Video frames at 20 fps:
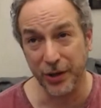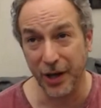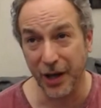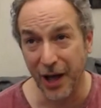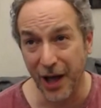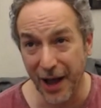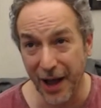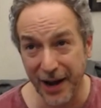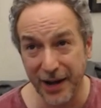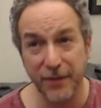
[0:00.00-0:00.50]
the
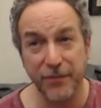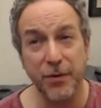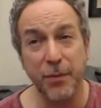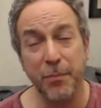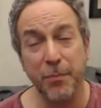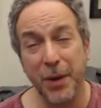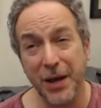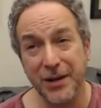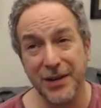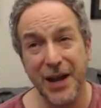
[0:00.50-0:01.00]
height of the
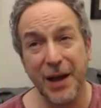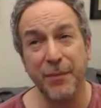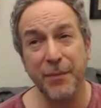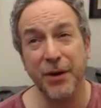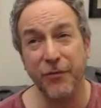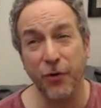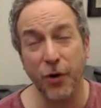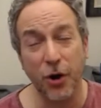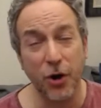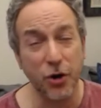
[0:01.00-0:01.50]

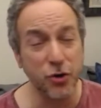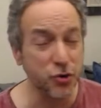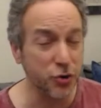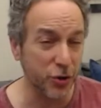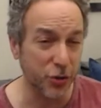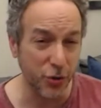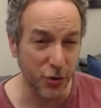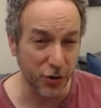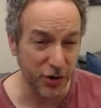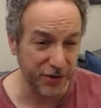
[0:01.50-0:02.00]
pandemic for
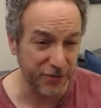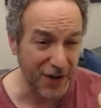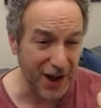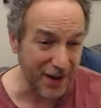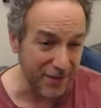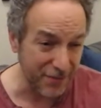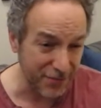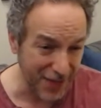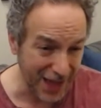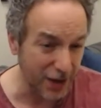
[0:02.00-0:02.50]

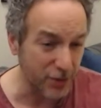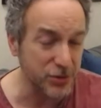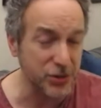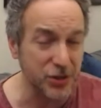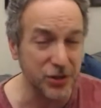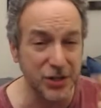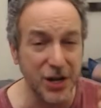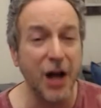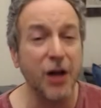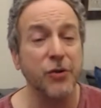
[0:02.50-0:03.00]

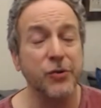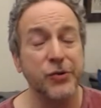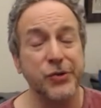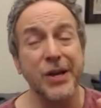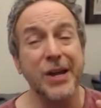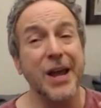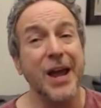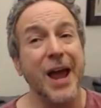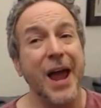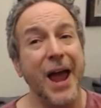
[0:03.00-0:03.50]
$135,000.
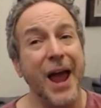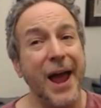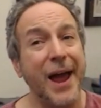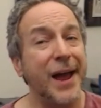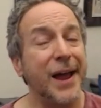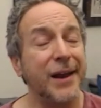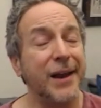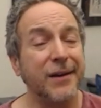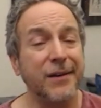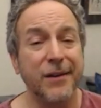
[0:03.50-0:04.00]

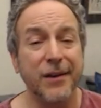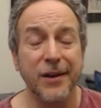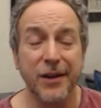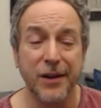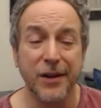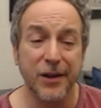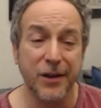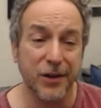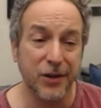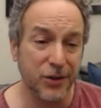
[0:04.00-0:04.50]
And
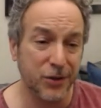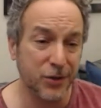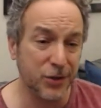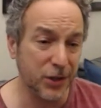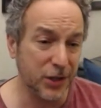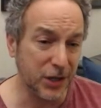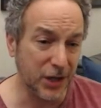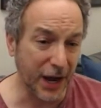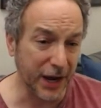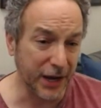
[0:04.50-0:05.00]

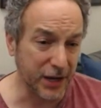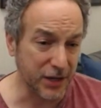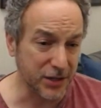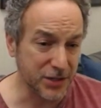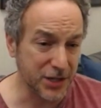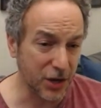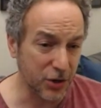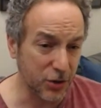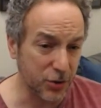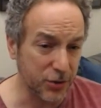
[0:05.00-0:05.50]
the I can
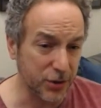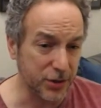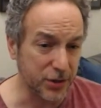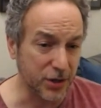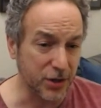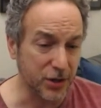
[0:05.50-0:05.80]
tell you that the